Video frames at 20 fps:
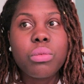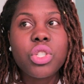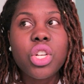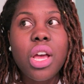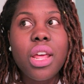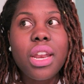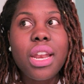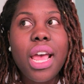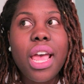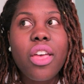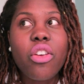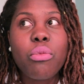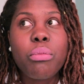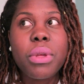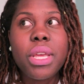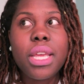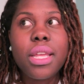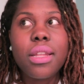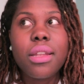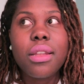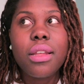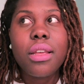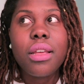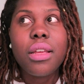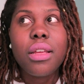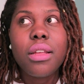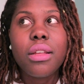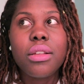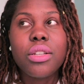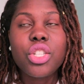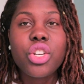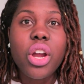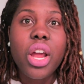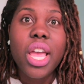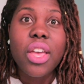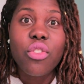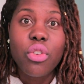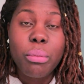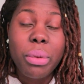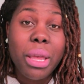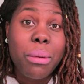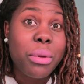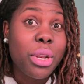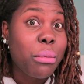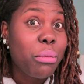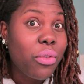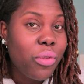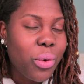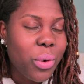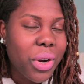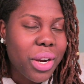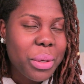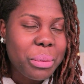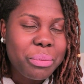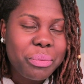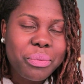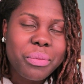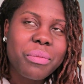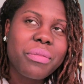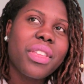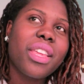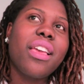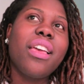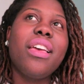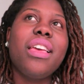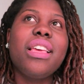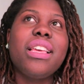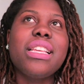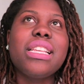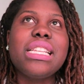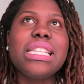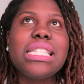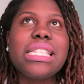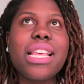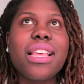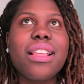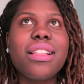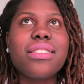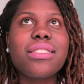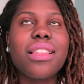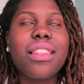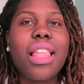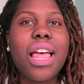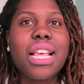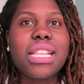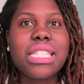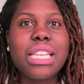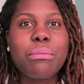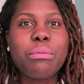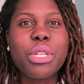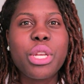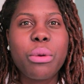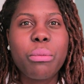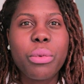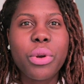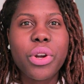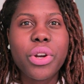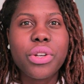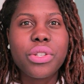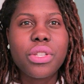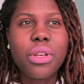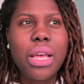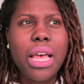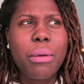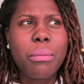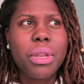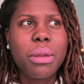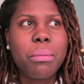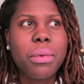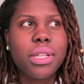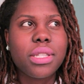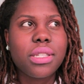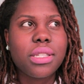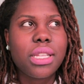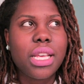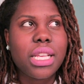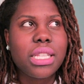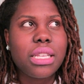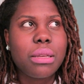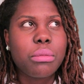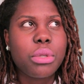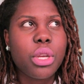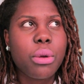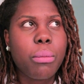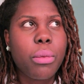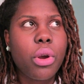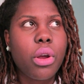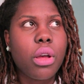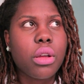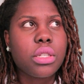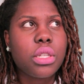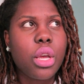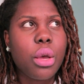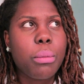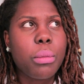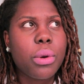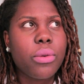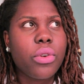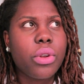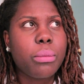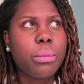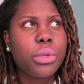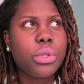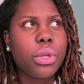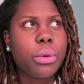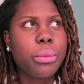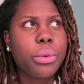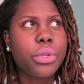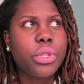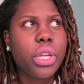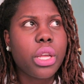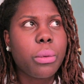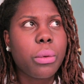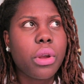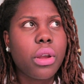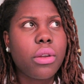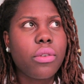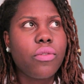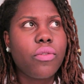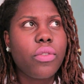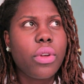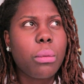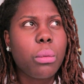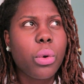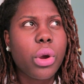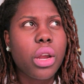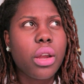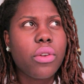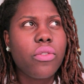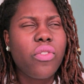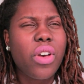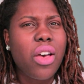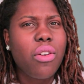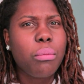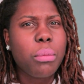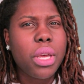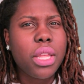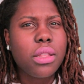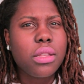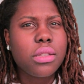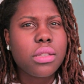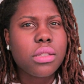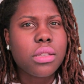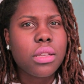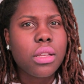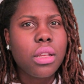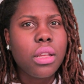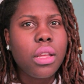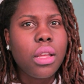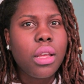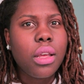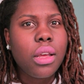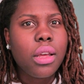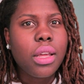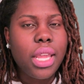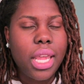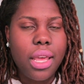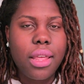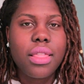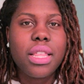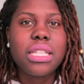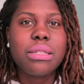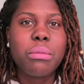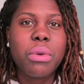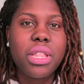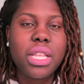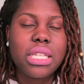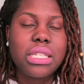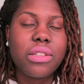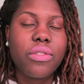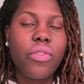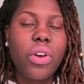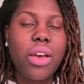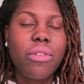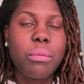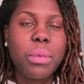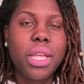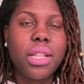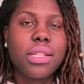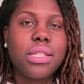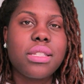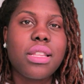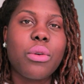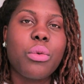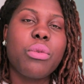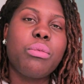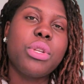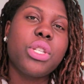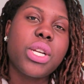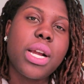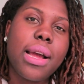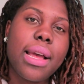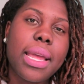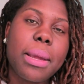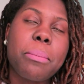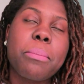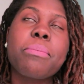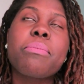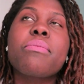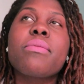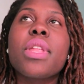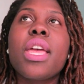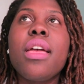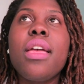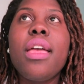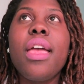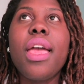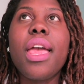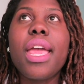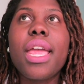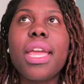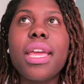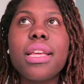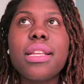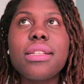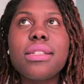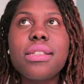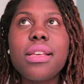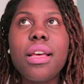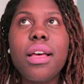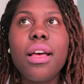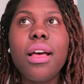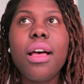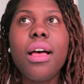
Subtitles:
John and I have been trying for baby number 4 since last September. So how many months is that? September, October, November, December, January, February, 5 months. Yeah, this month is 5 months that we've been trying. And